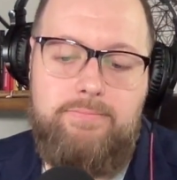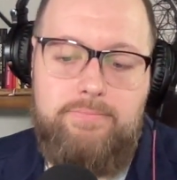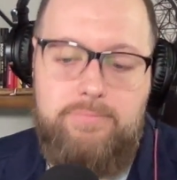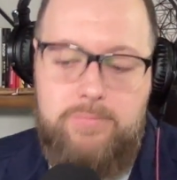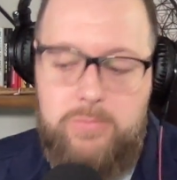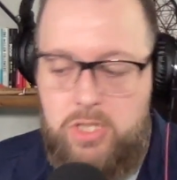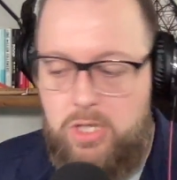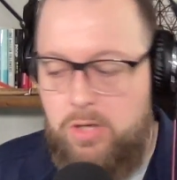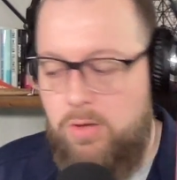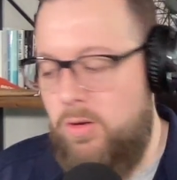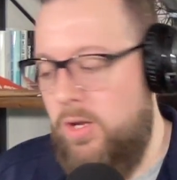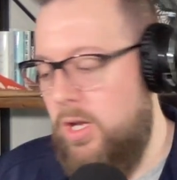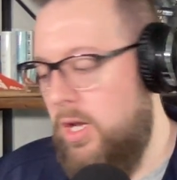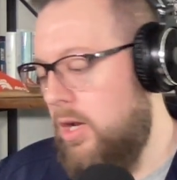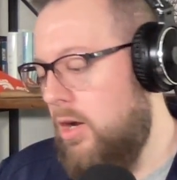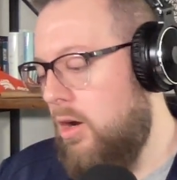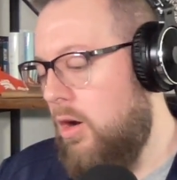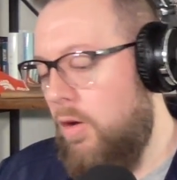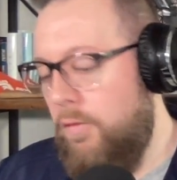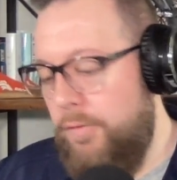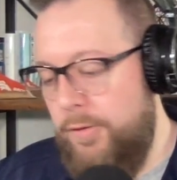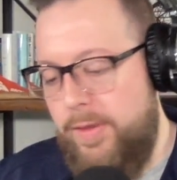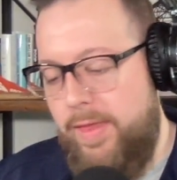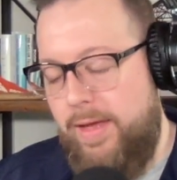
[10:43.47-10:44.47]
So
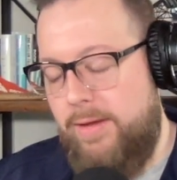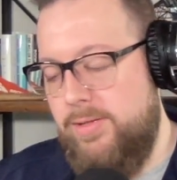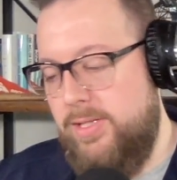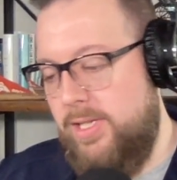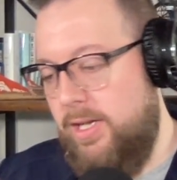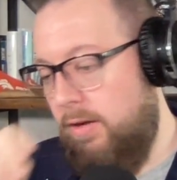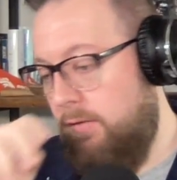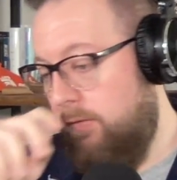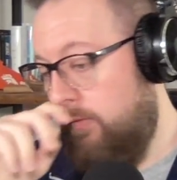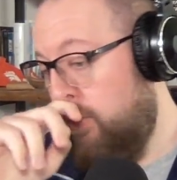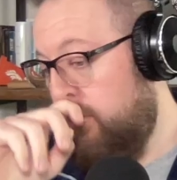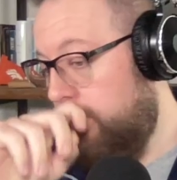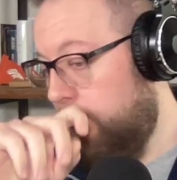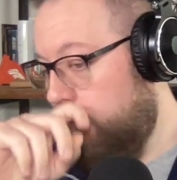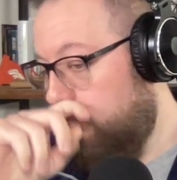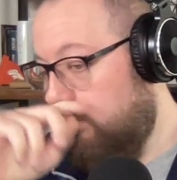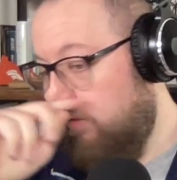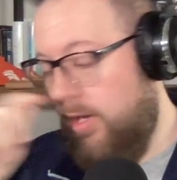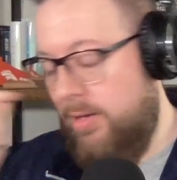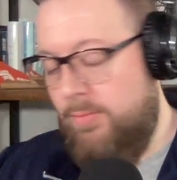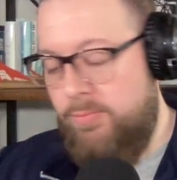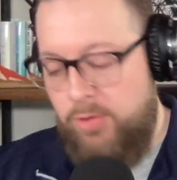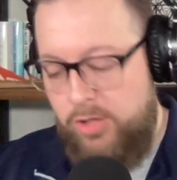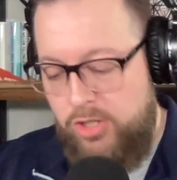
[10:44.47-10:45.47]
hopefully that was helpful.
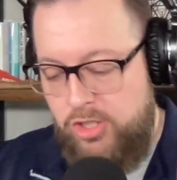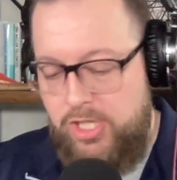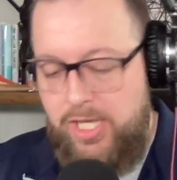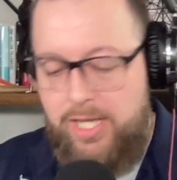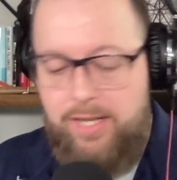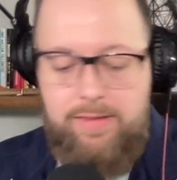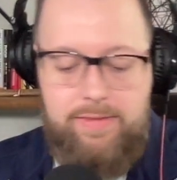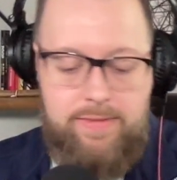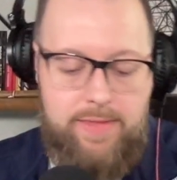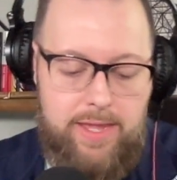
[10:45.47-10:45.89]
I appreciate it.